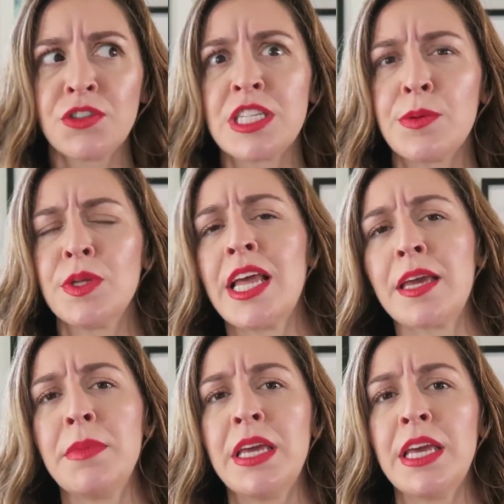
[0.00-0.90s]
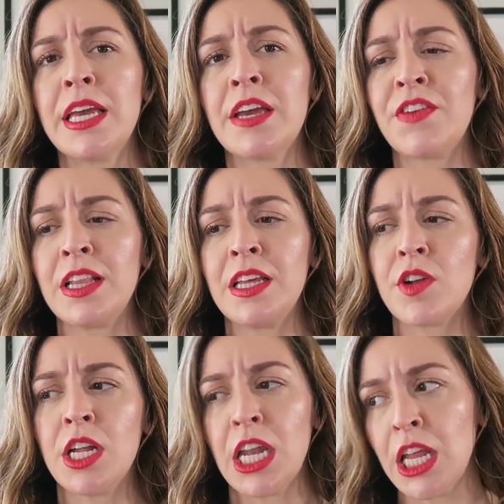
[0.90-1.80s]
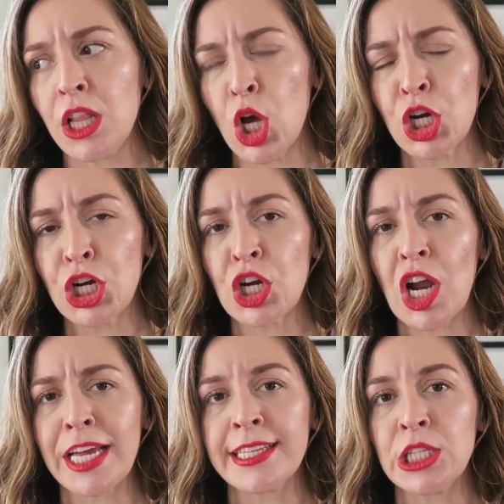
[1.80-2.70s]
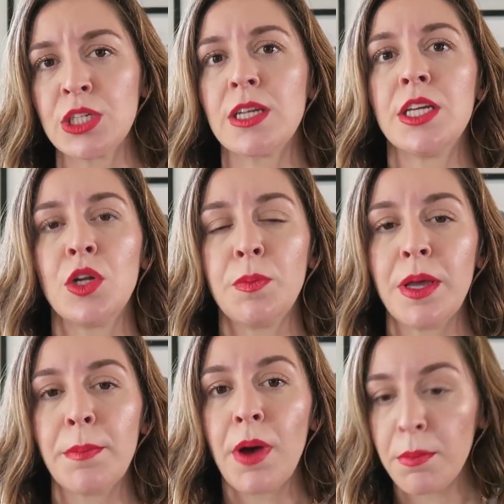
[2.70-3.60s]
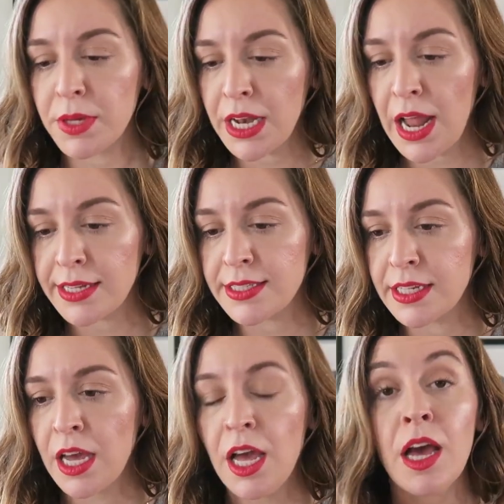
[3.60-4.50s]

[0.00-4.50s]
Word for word: for someone like me, if I leave it on any longer, I can look a little bit pumpkin-esque,